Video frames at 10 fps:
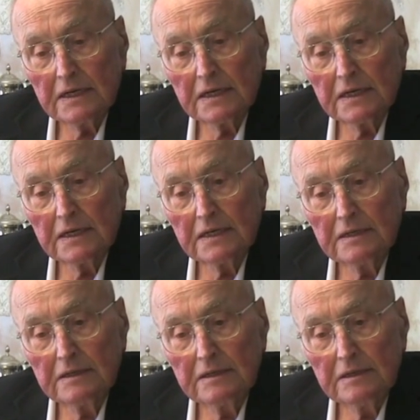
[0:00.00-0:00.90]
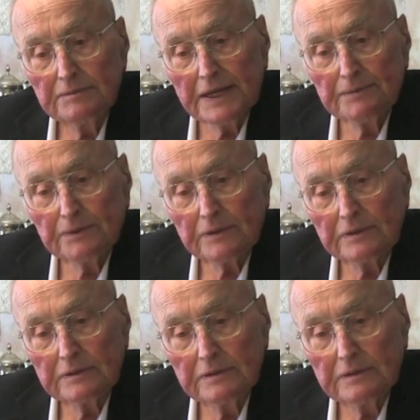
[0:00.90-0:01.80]
uh, people
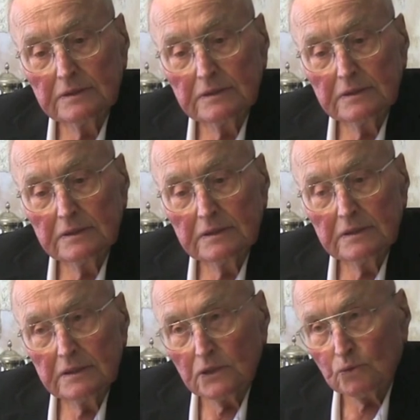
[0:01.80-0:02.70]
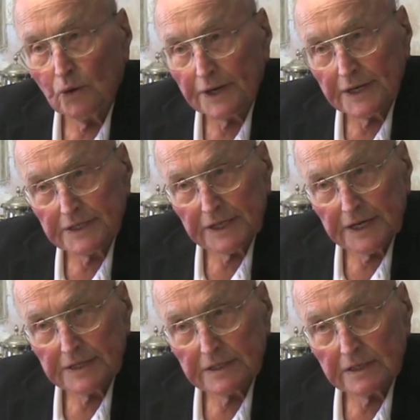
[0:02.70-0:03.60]
who wanted to
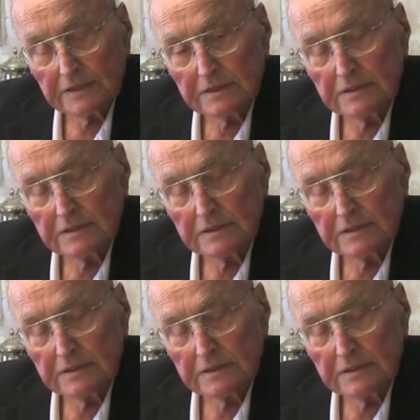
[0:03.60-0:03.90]
change things.